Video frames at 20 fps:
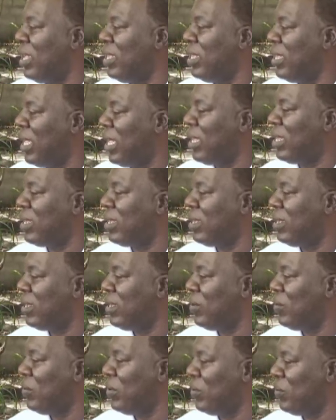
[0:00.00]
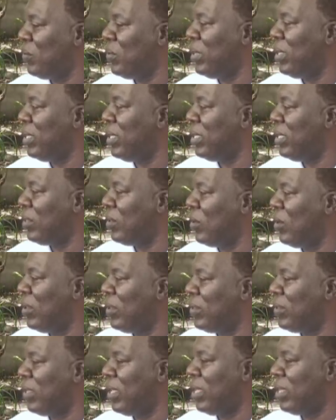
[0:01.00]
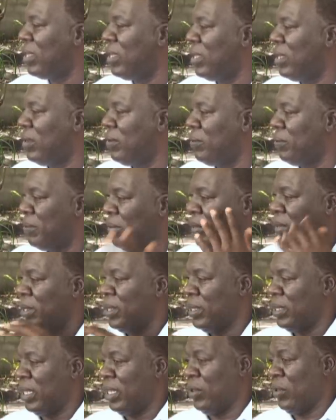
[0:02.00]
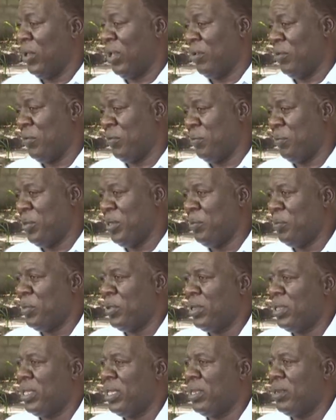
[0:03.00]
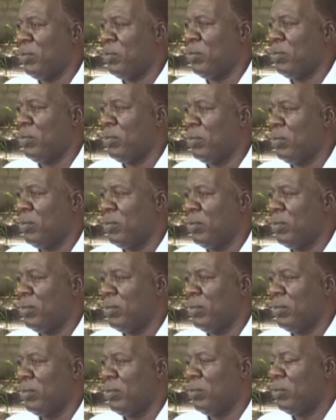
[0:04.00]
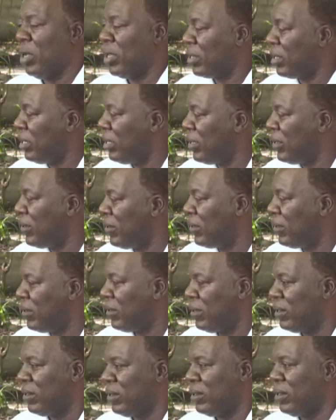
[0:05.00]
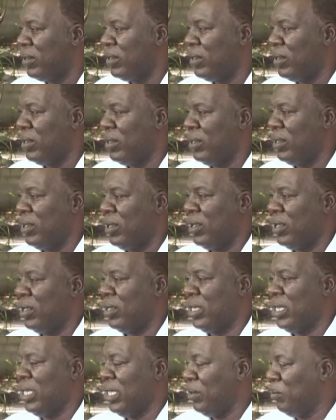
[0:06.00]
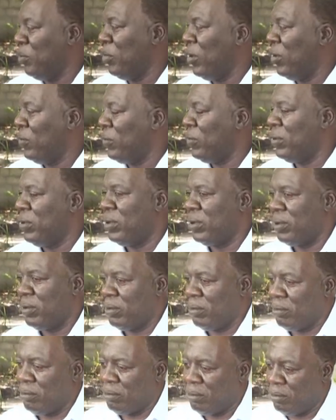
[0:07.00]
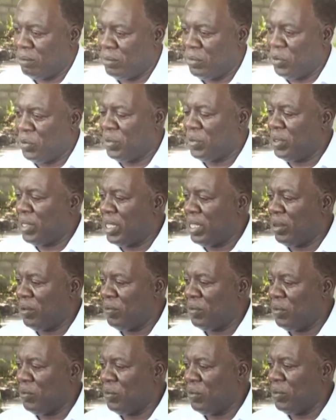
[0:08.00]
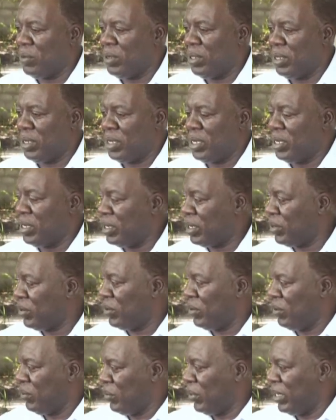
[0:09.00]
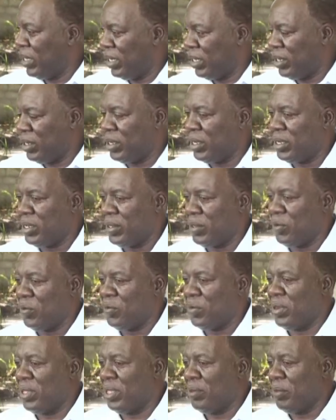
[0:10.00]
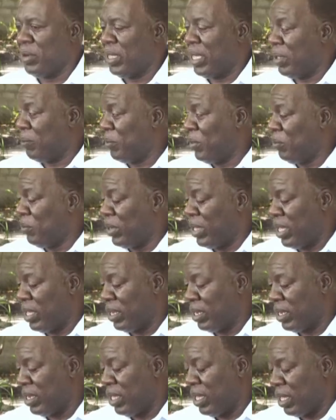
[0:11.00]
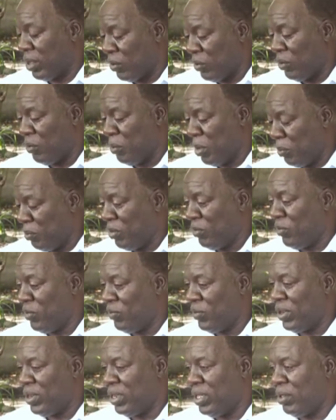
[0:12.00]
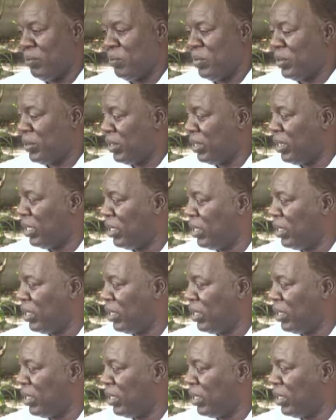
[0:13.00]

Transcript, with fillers: And that was where it all started. Then you have people in butlers, inbound, mm-hmm. both sides of the, the church, where the church is over there. Like people like, I could remember vividly Mr.